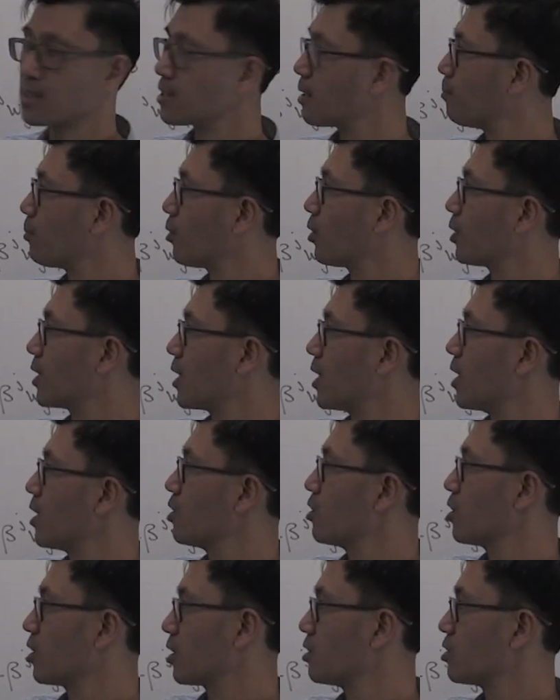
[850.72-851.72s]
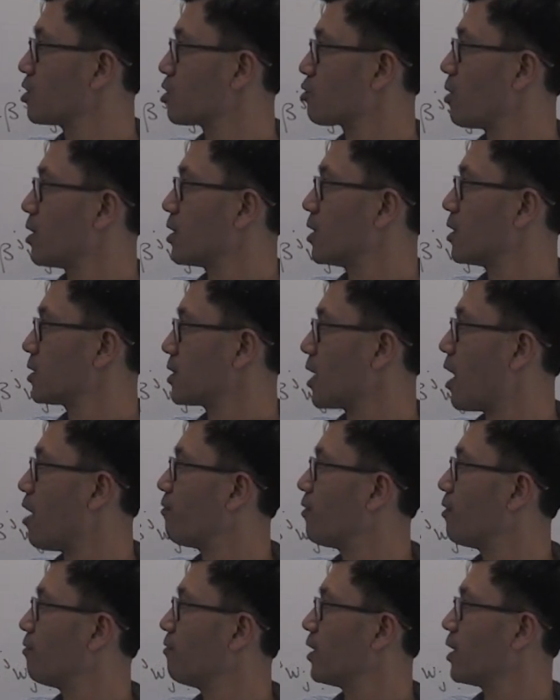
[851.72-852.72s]
this symbol here. You can just write it as
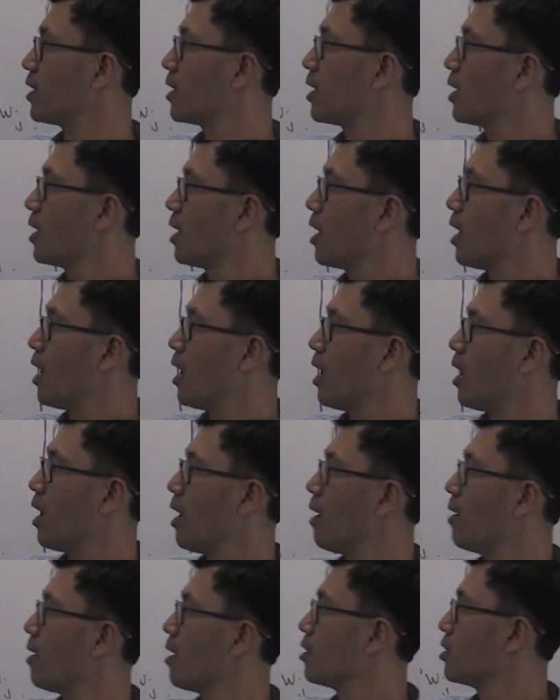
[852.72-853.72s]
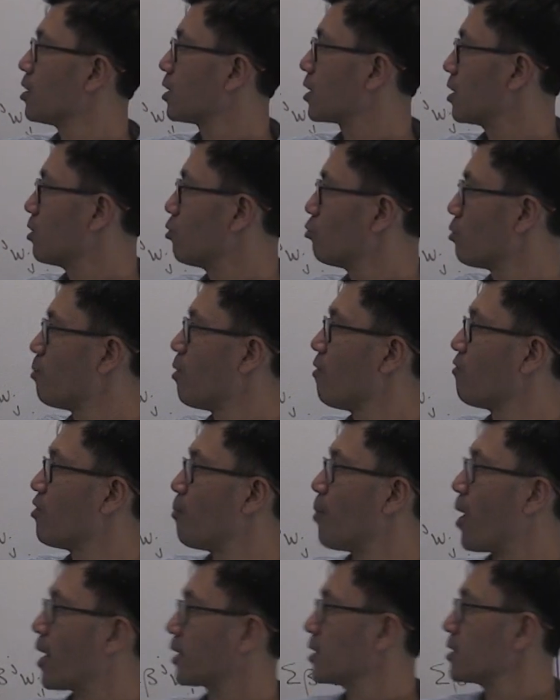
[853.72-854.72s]
alpha v uh, you can remove the
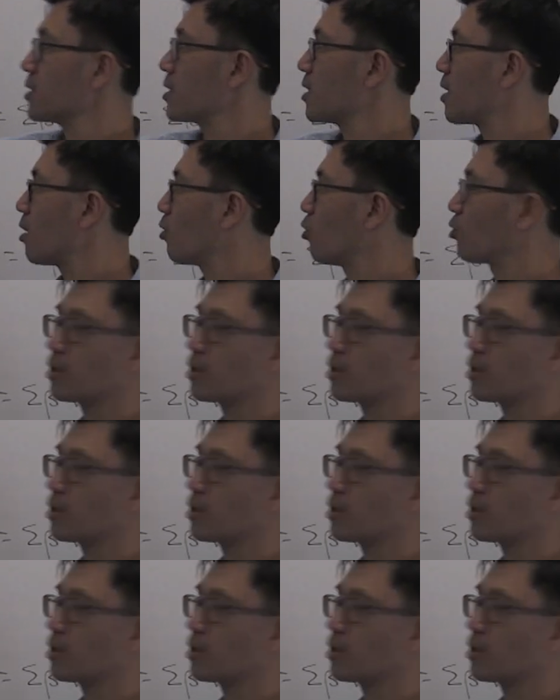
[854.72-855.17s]
brackets and they'll